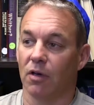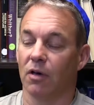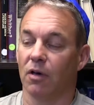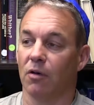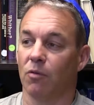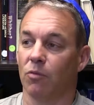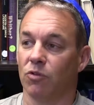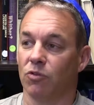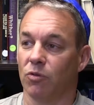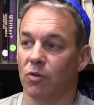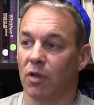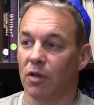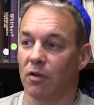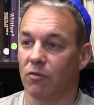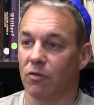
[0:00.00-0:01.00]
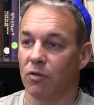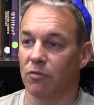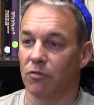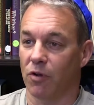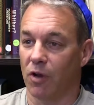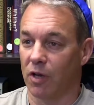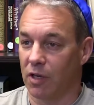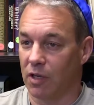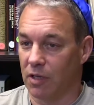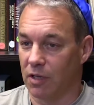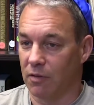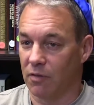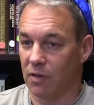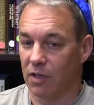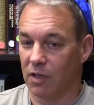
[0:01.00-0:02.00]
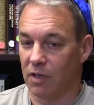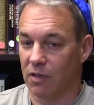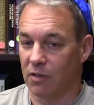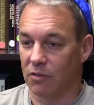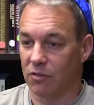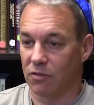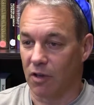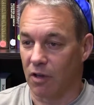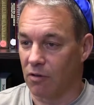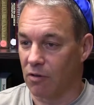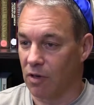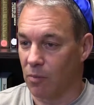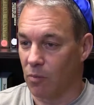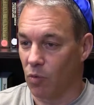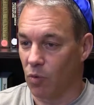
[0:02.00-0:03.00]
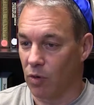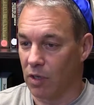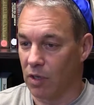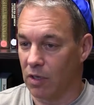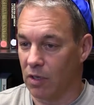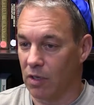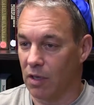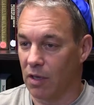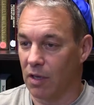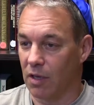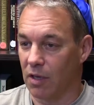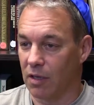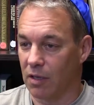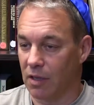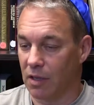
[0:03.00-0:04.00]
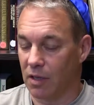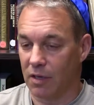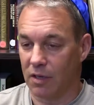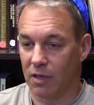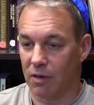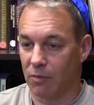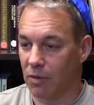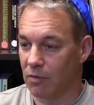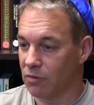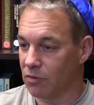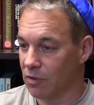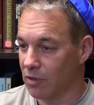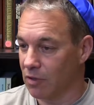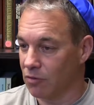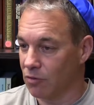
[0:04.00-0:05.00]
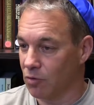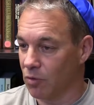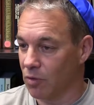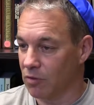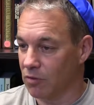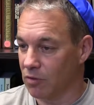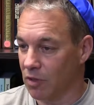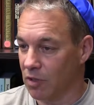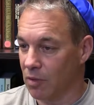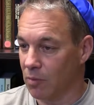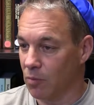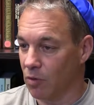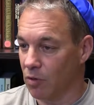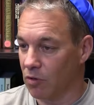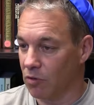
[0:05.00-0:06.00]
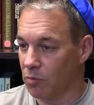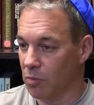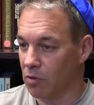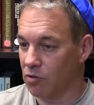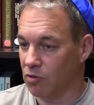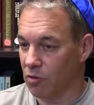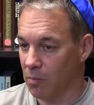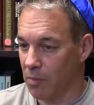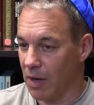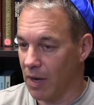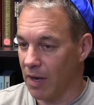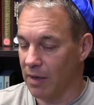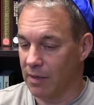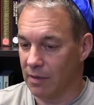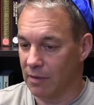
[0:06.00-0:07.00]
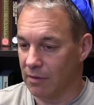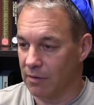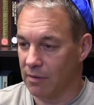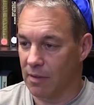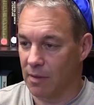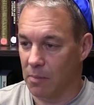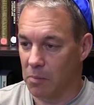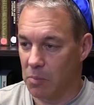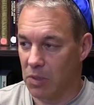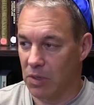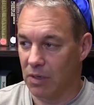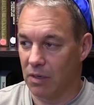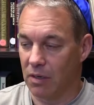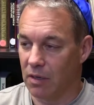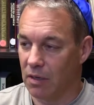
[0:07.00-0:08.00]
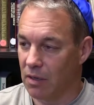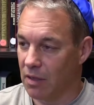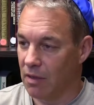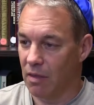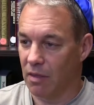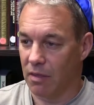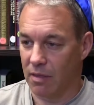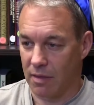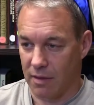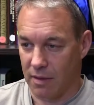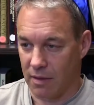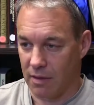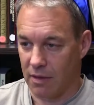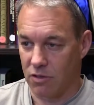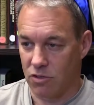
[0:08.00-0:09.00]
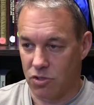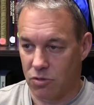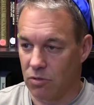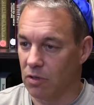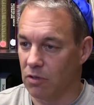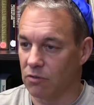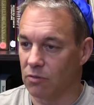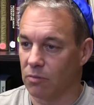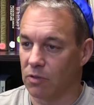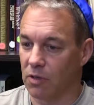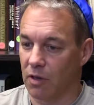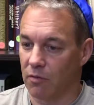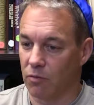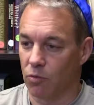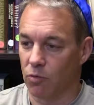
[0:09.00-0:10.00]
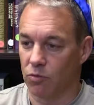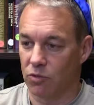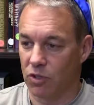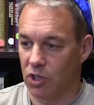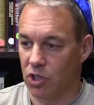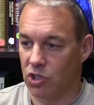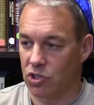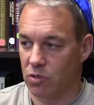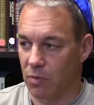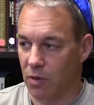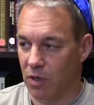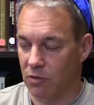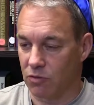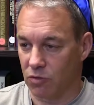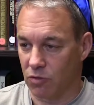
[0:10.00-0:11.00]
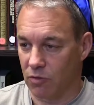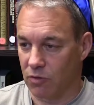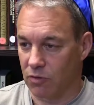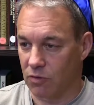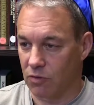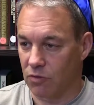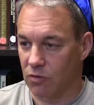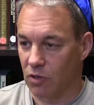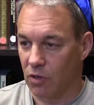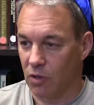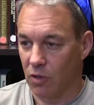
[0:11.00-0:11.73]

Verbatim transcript: Uh, we do that every Friday evening and Saturday morning, and then uh, we have Sunday school on Sunday mornings. But Shabbat is the big thing in Judaism to have routine Shabbat services.